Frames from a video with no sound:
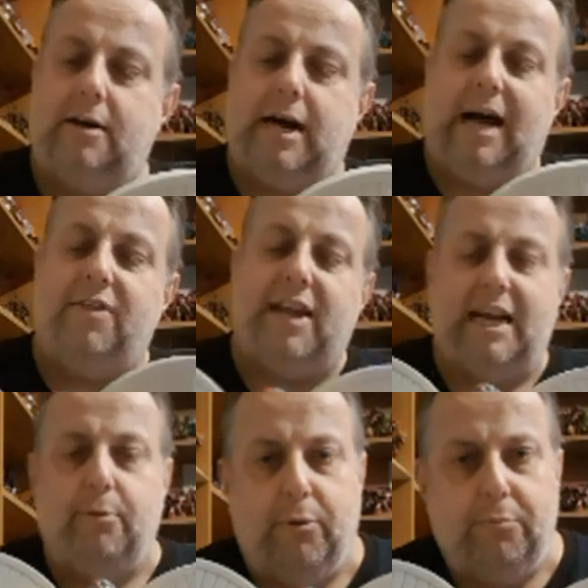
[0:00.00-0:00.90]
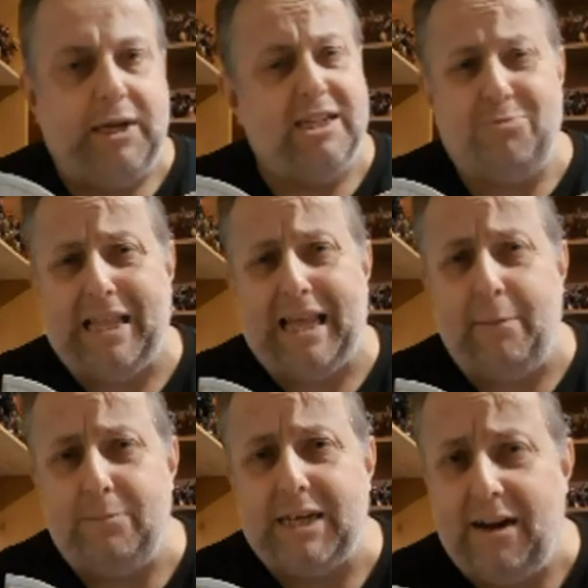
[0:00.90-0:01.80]
I think I had a bum deal. It's a bit
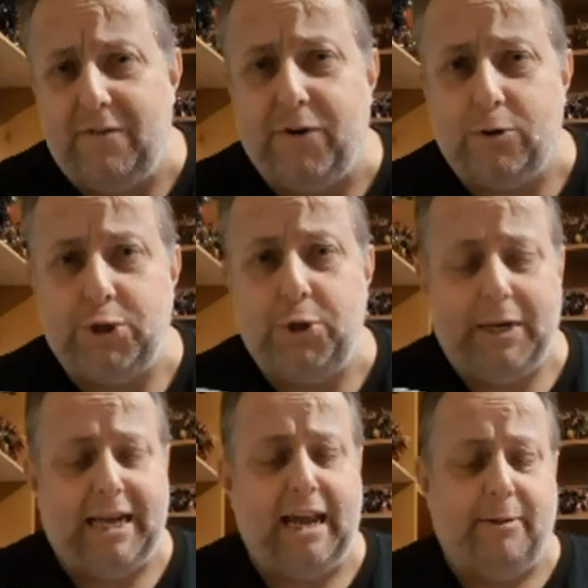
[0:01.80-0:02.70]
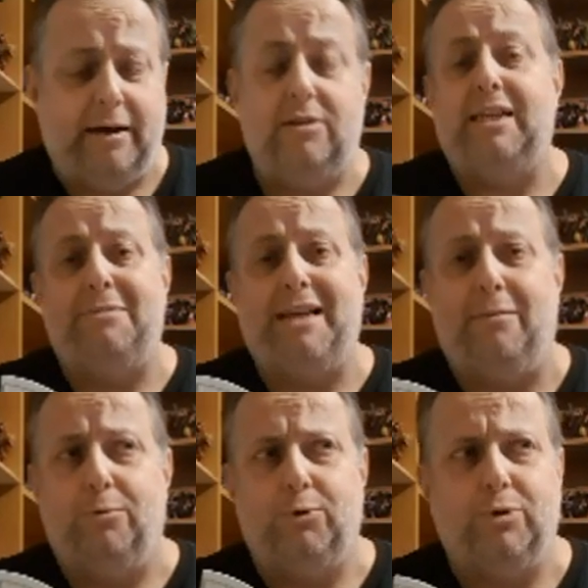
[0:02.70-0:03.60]
like Titanfall 2 when it came out at the same time.
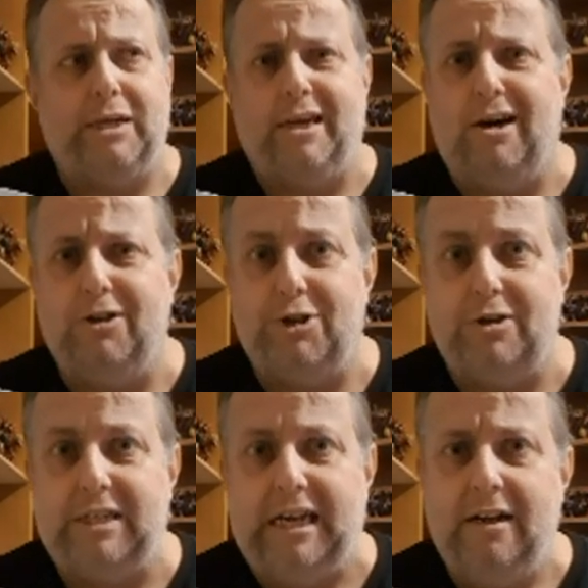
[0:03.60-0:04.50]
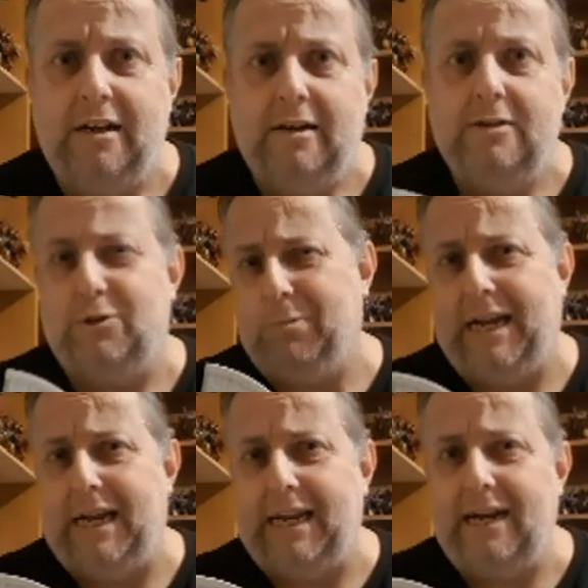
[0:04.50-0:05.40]
Was it Call of Duty? Something
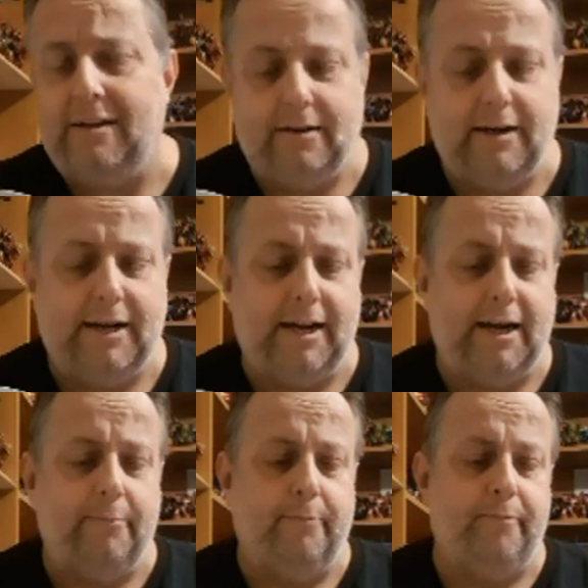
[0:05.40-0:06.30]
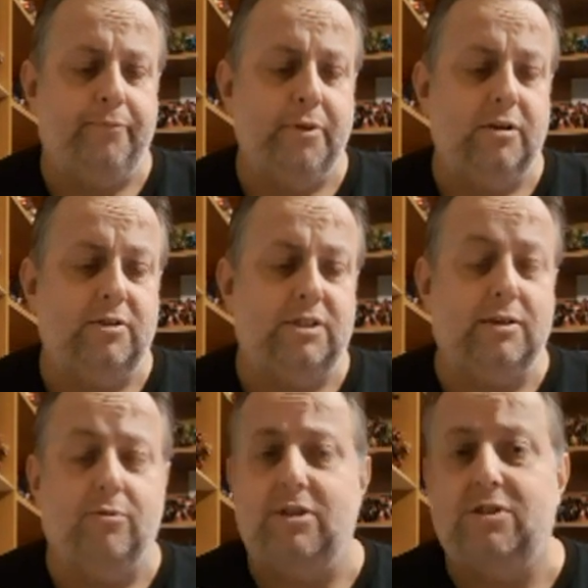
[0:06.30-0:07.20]
like that.
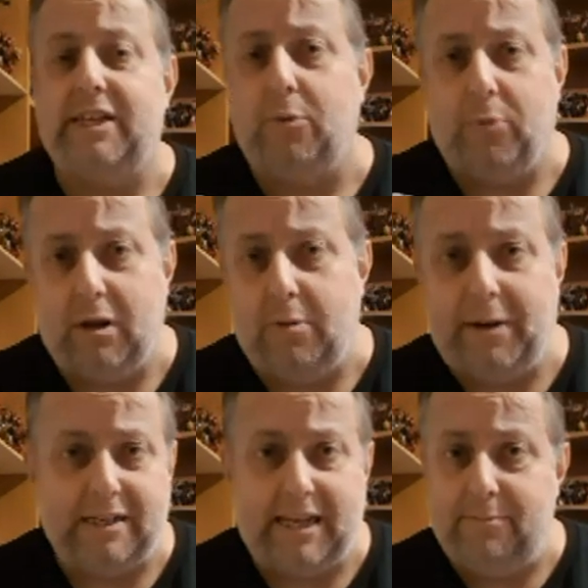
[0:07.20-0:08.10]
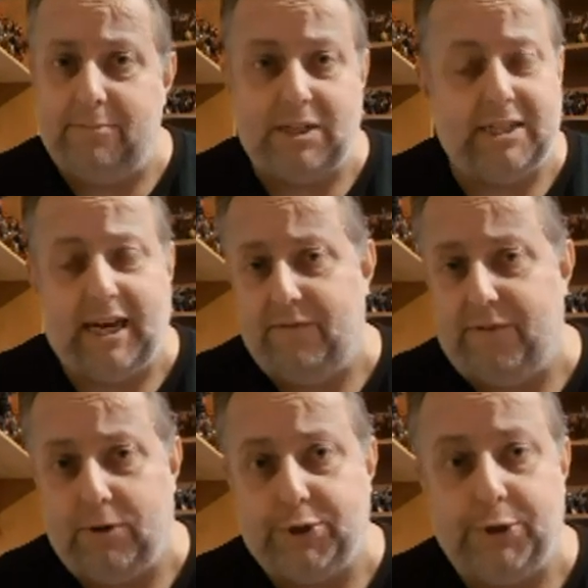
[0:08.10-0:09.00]
Still considered one of the best games is
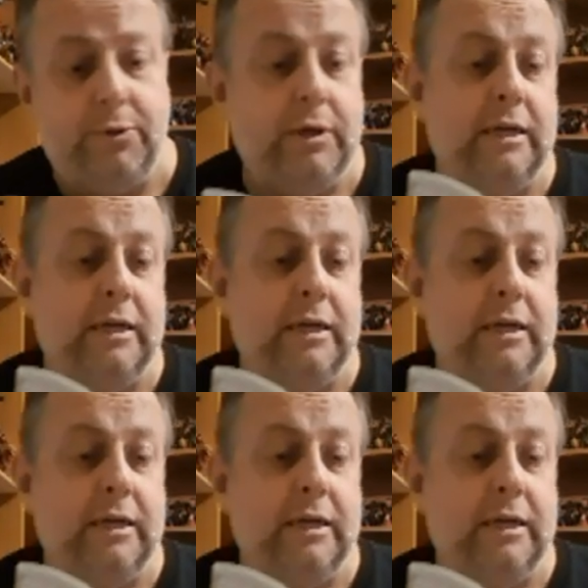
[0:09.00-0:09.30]
Titanfall 2.